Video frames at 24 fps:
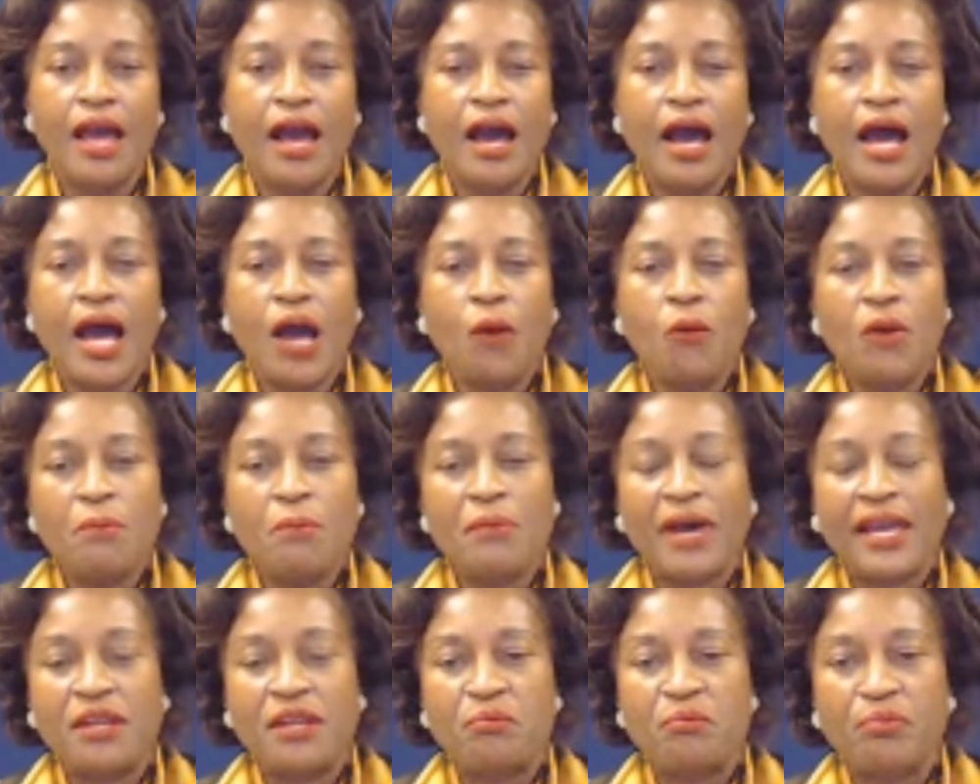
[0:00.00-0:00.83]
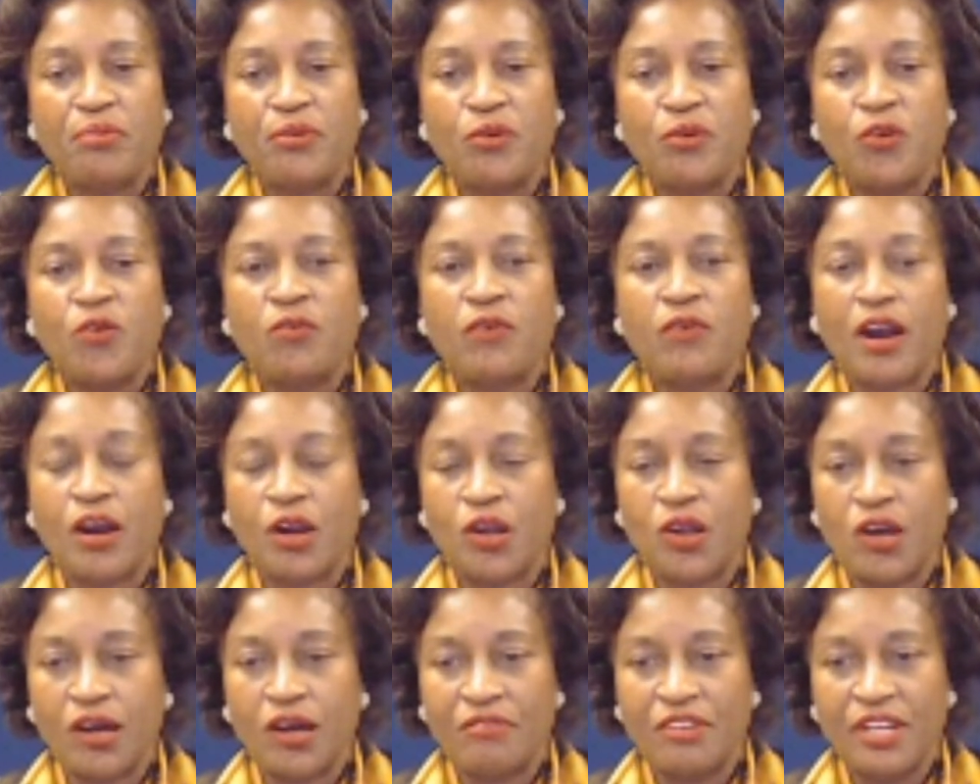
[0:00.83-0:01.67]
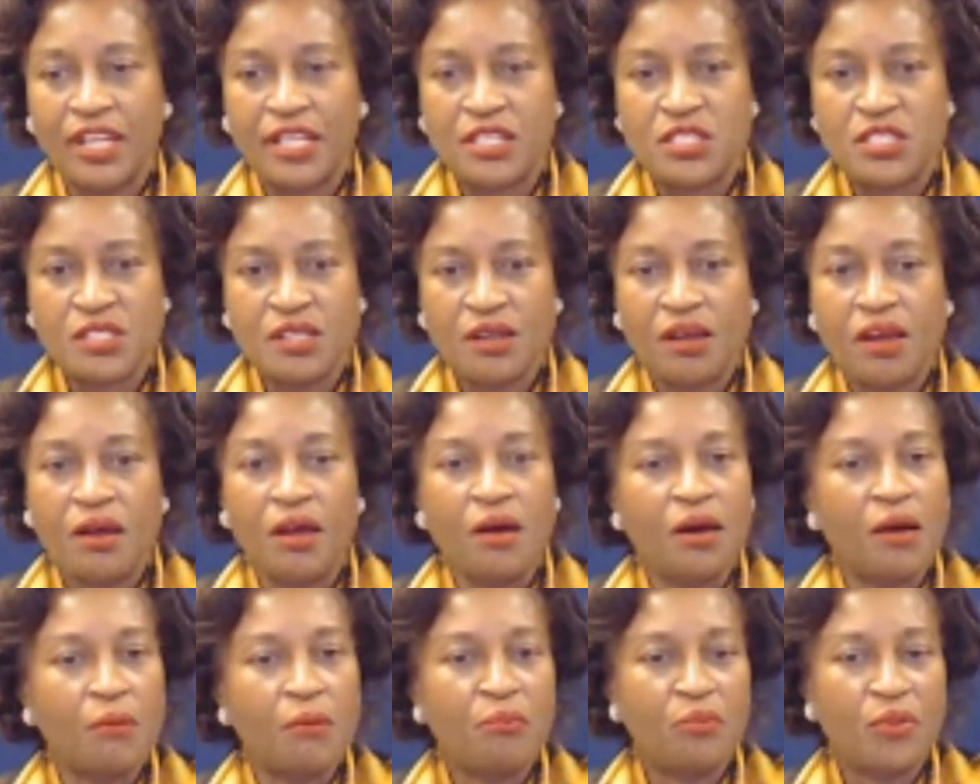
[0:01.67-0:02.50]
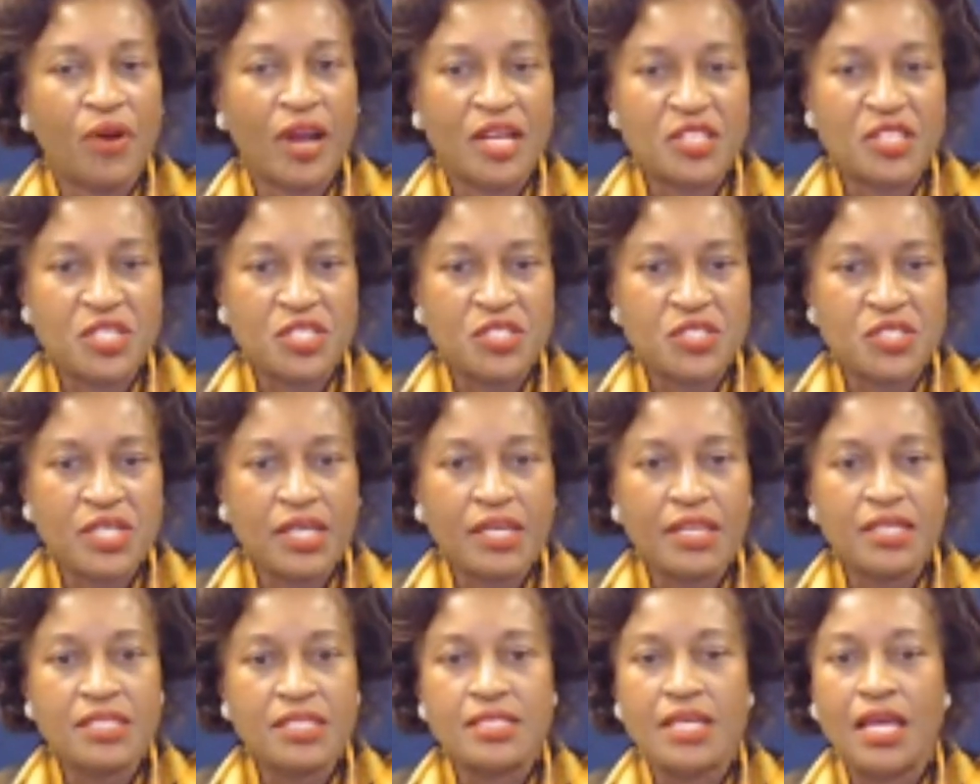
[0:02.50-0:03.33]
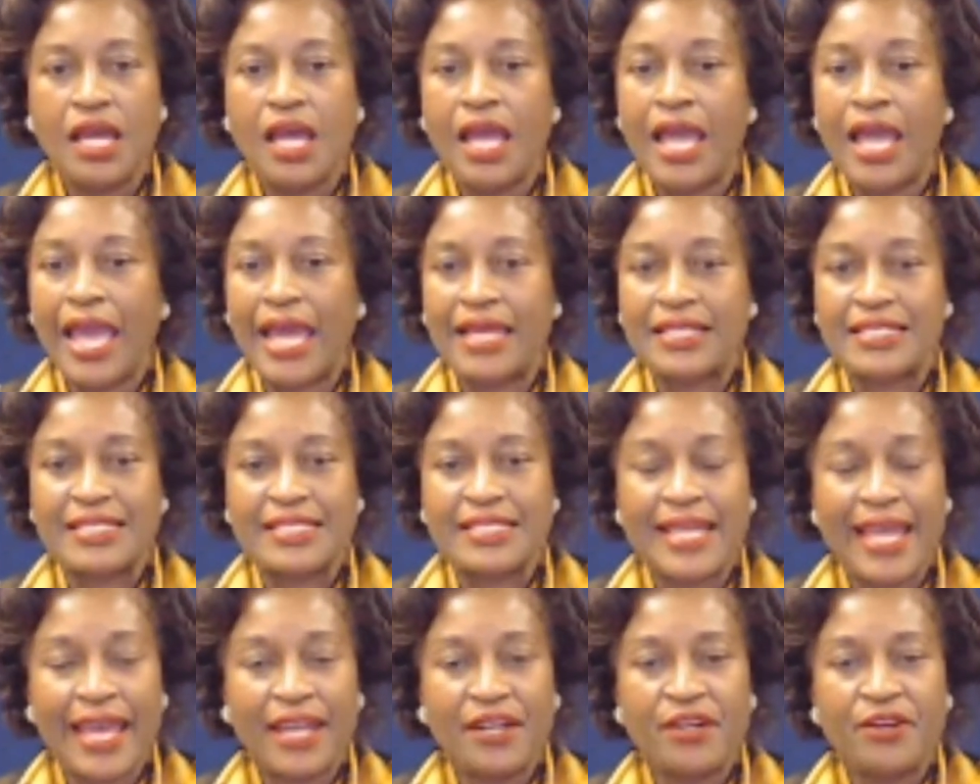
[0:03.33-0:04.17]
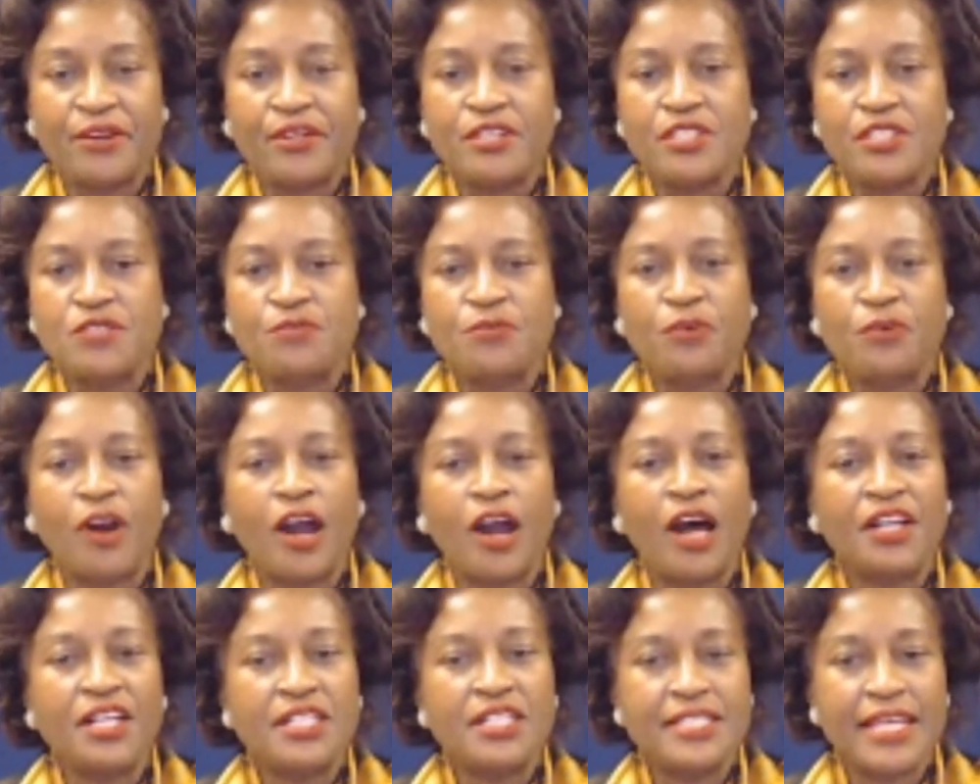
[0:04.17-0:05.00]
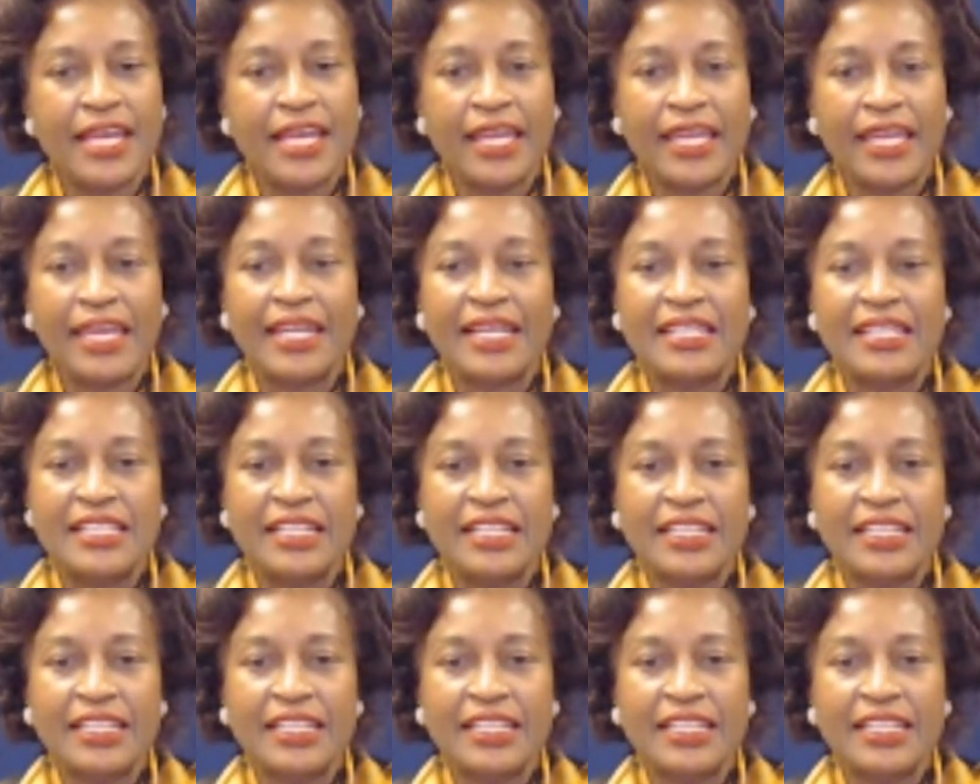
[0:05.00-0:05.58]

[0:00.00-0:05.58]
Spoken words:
how we might improve our governance processes and standards for undertaking and